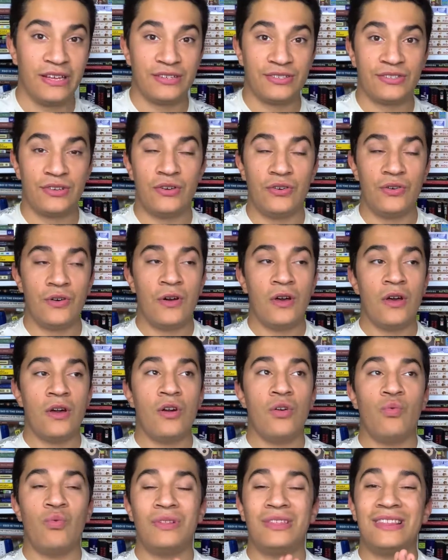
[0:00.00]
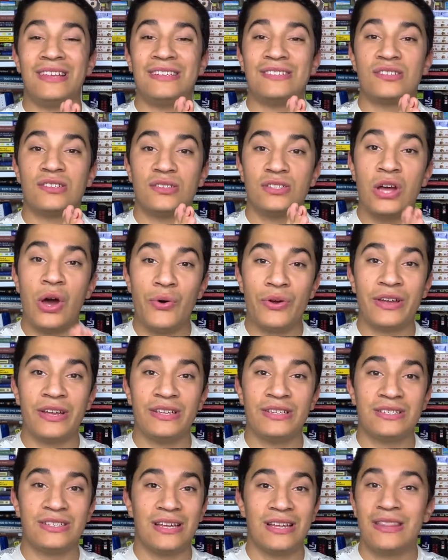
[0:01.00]
So with these
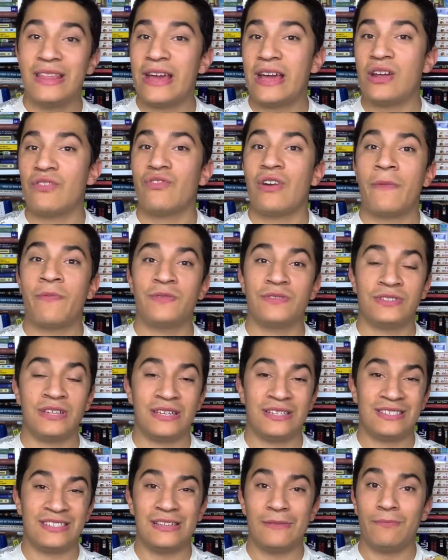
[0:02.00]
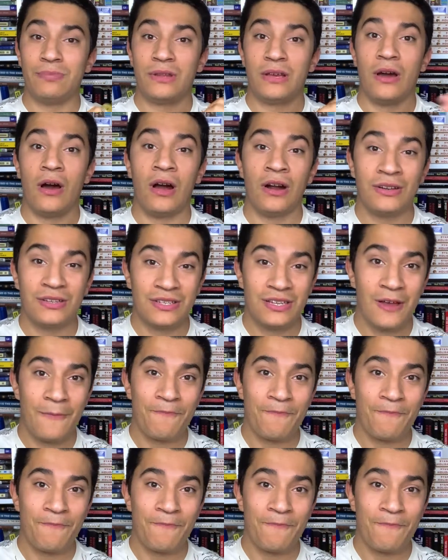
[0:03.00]
tokens, they can represent simply art,